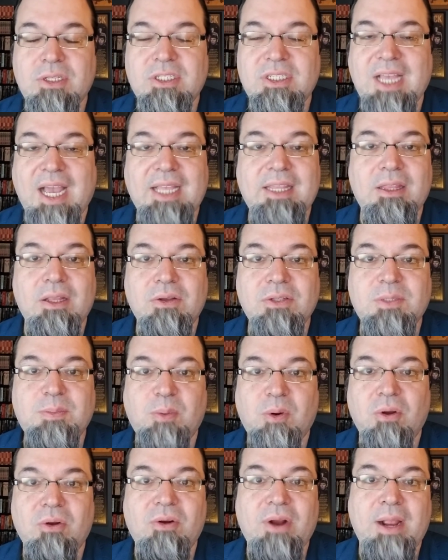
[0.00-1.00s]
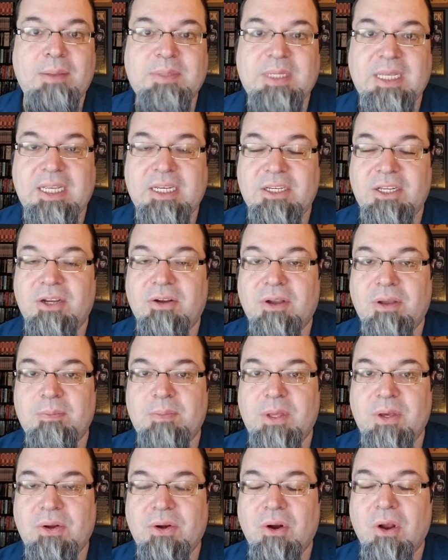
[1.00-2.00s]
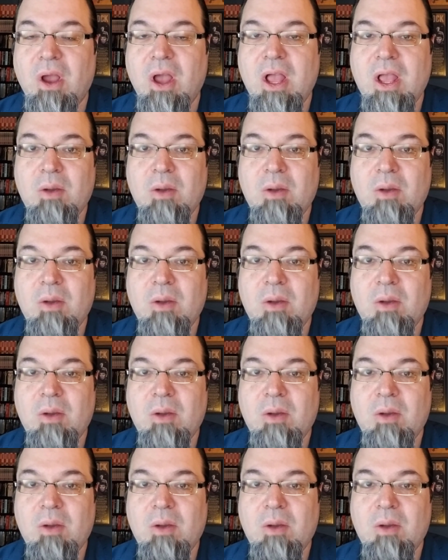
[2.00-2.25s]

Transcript: sideloads programs into your computer